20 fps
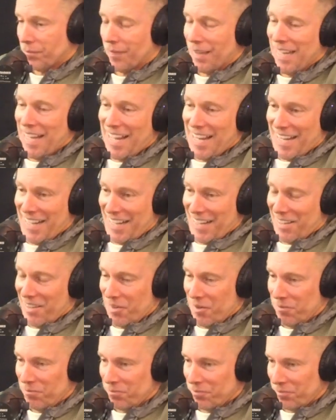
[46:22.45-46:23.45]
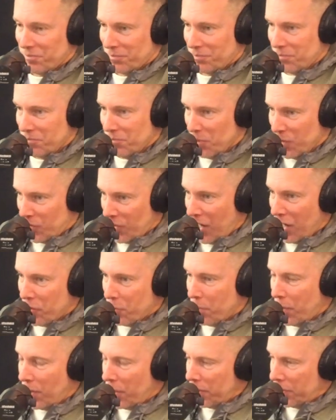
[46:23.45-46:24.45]
at a massage
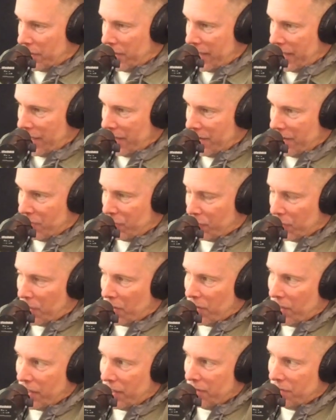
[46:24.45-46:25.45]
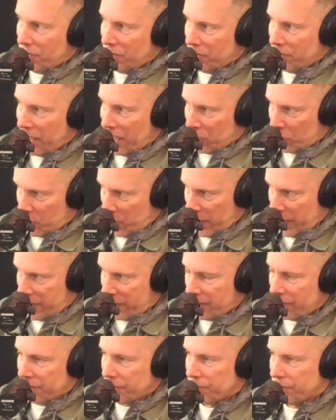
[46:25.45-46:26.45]
parlor in Florida last
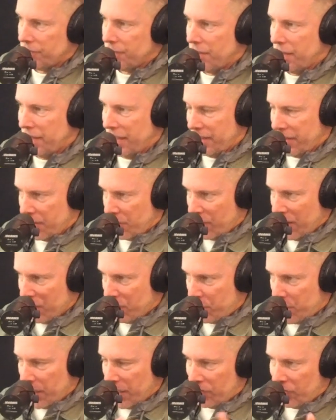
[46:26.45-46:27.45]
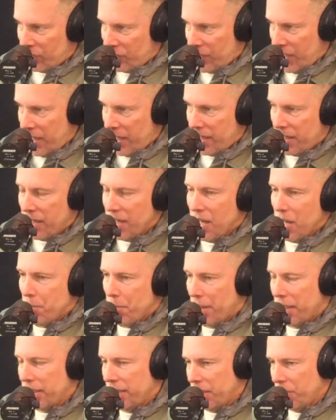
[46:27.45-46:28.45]
week. They did an FBI sting.
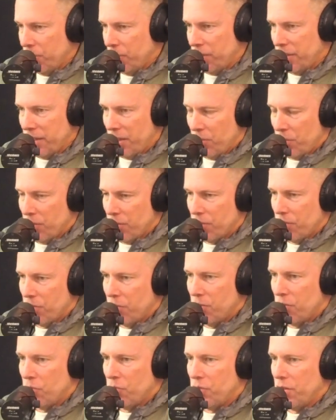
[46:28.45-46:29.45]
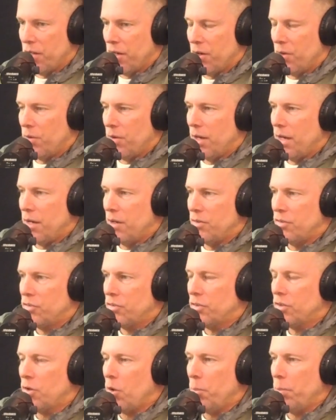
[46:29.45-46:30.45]
Apparently, they were
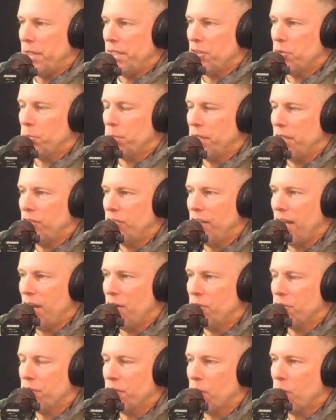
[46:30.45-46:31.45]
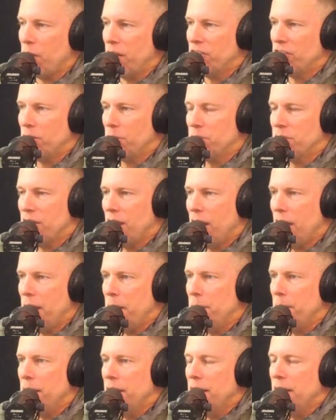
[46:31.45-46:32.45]
scoping this place out for quite some
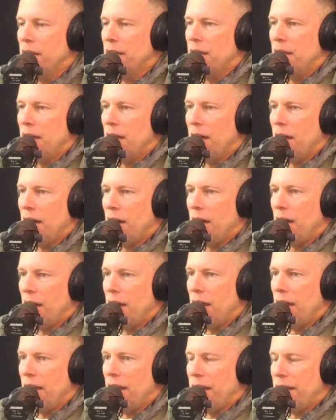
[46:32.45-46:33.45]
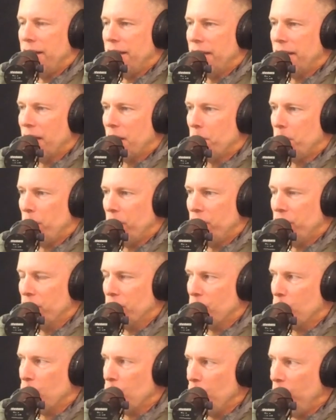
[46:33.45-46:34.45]
time, and they got a bunch
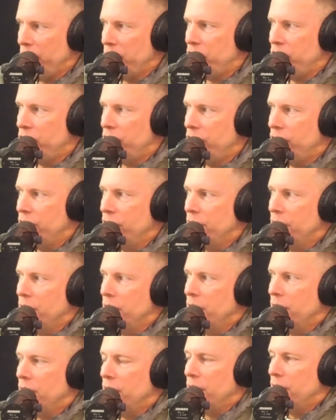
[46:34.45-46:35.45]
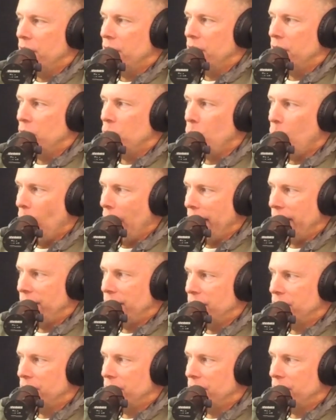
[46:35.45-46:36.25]
of rich white,